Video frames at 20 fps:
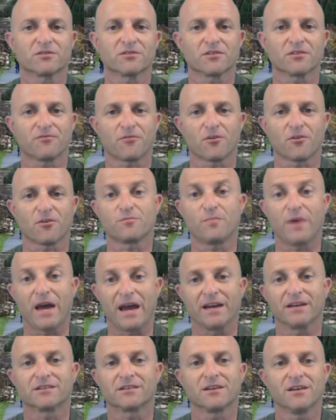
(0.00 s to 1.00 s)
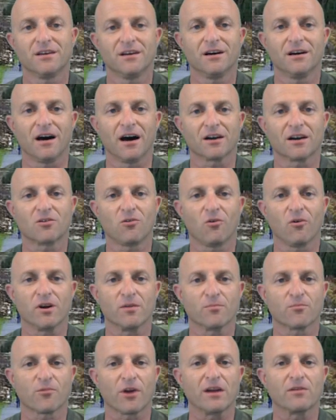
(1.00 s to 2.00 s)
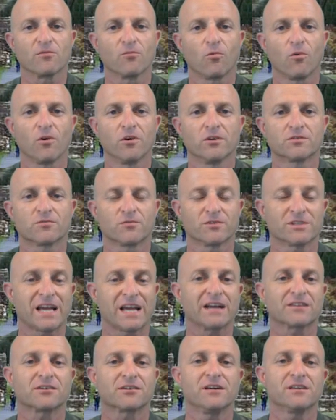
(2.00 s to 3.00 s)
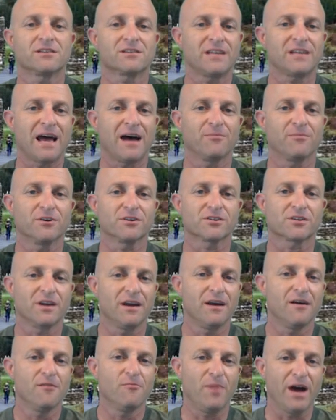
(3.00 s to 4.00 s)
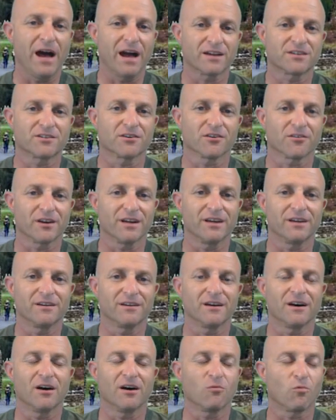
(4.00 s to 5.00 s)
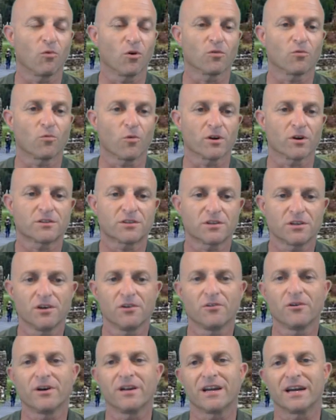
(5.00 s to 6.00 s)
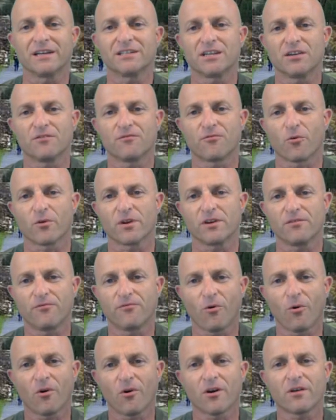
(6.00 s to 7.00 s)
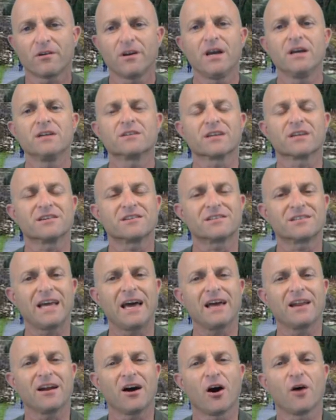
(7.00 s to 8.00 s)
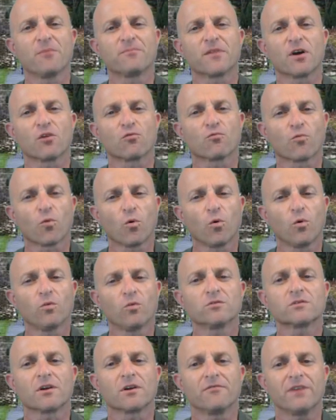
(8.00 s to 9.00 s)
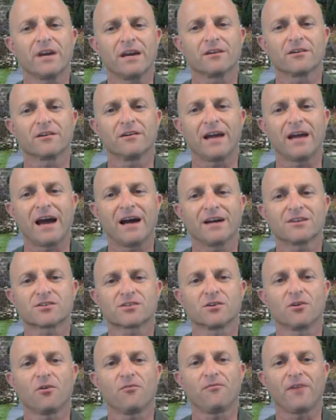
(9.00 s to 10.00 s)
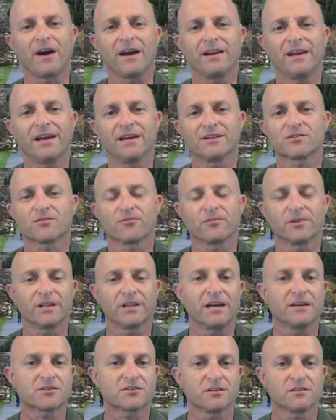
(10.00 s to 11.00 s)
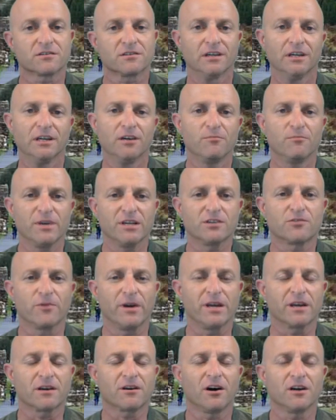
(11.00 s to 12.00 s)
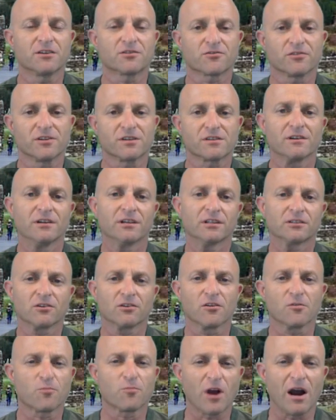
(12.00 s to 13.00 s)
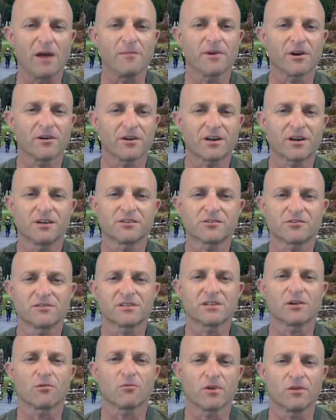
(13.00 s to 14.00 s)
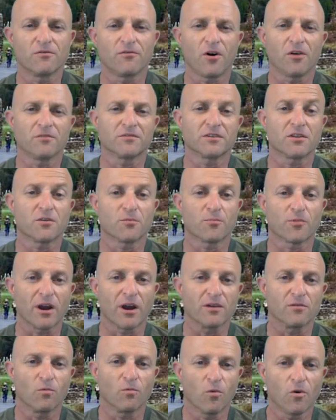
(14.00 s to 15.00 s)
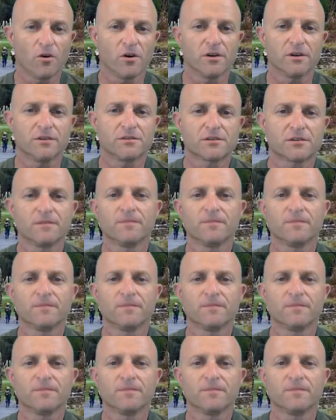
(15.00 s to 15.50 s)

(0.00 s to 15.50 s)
the first pegged coin. Bretton Woods was actually established back during World War II in 1944 to set up the rules of international financial relations between countries. So the primary countries that were involved in the Bretton Woods